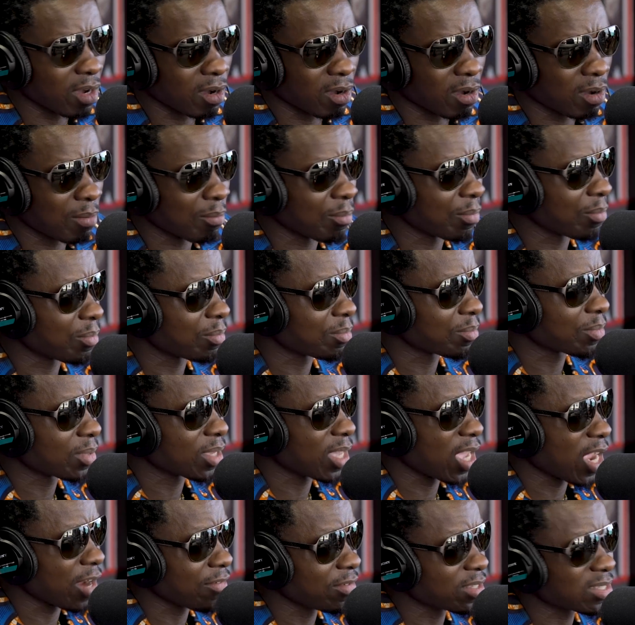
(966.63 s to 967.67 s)
um,
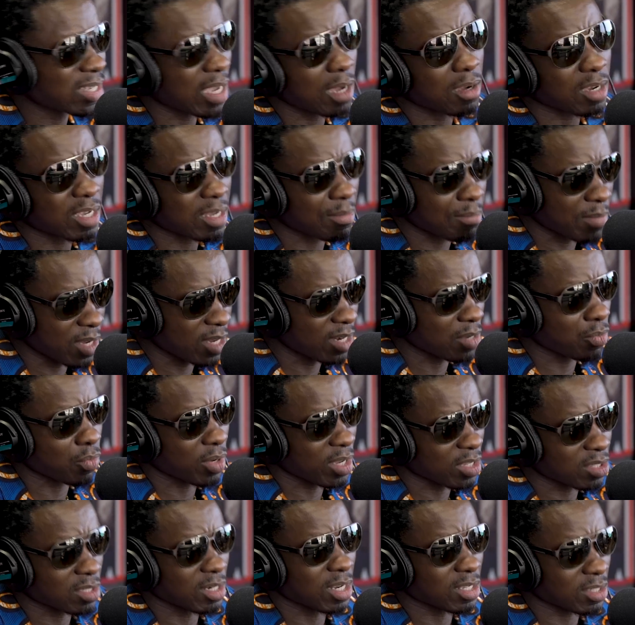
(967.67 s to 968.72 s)
every time a comedian
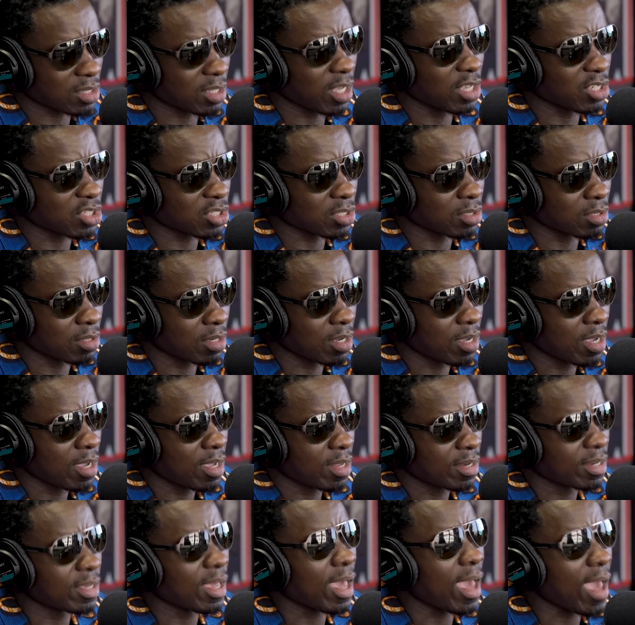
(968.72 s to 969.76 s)
went into that station
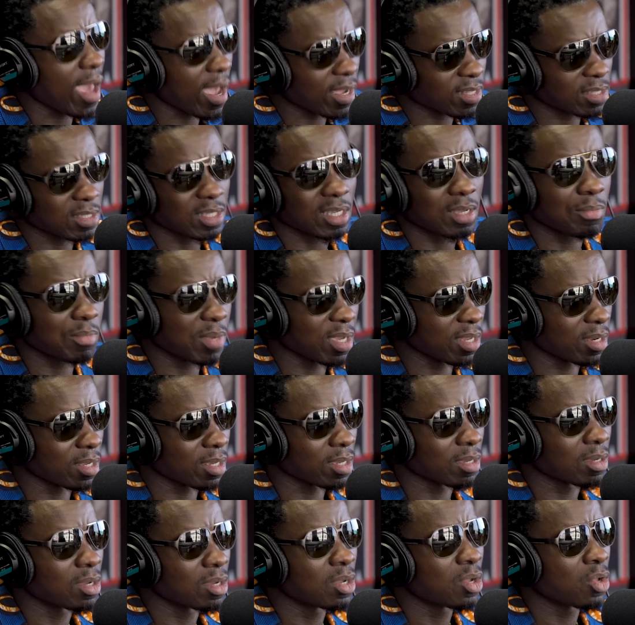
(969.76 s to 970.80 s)
they asked the
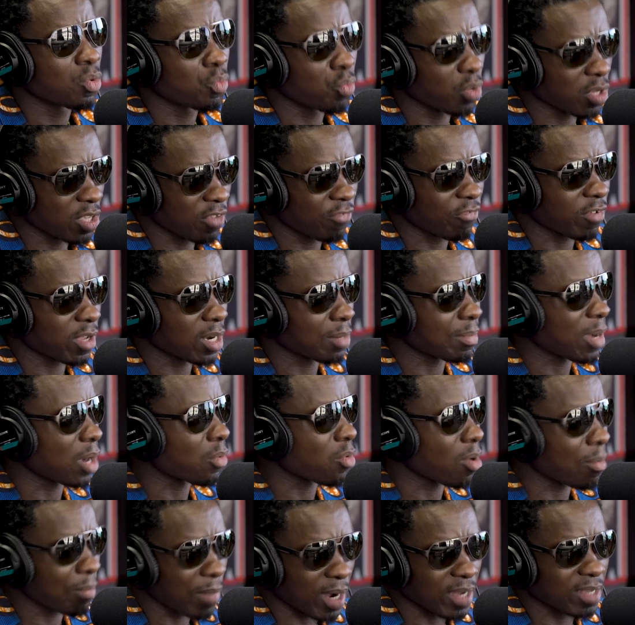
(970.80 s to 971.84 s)
comedian what you felt about
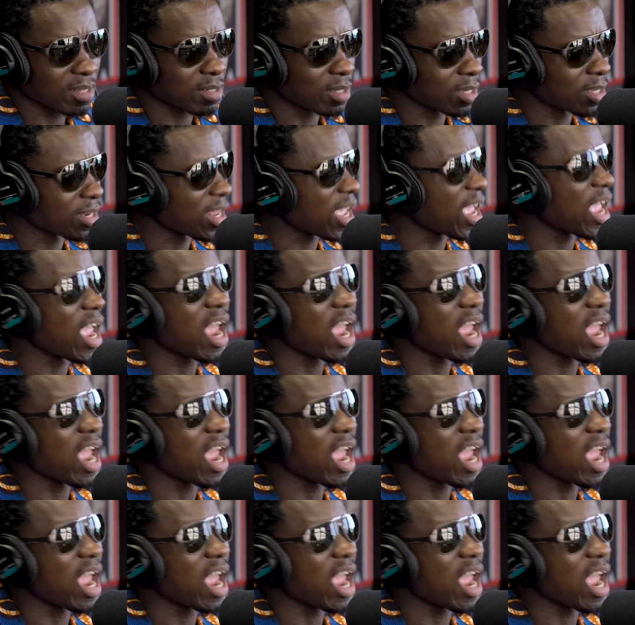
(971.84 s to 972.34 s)
what Mike did.